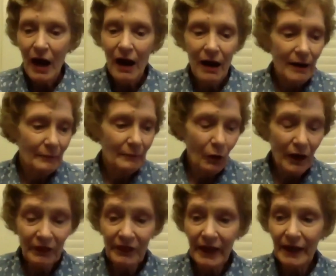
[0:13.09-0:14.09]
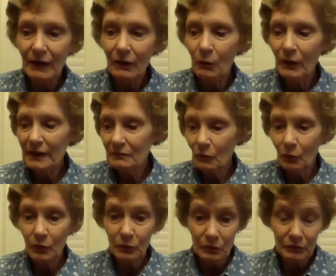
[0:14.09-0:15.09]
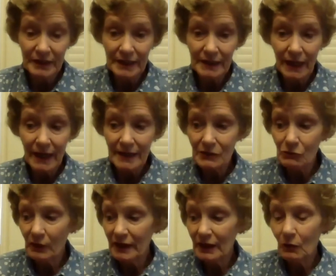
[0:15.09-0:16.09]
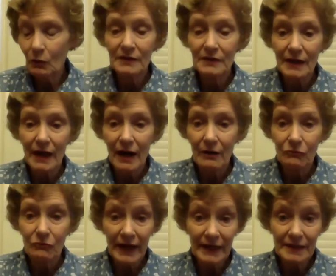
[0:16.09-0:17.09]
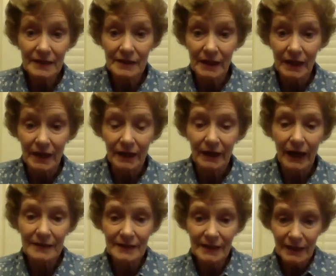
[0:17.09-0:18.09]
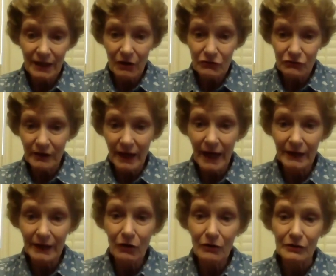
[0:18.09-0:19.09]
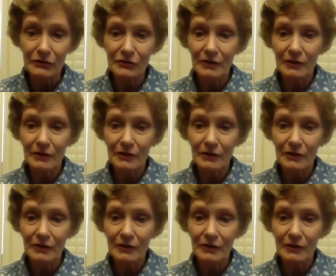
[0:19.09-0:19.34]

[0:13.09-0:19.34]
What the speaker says: One thing we did last week was our rain stick. I see Audrey had hers.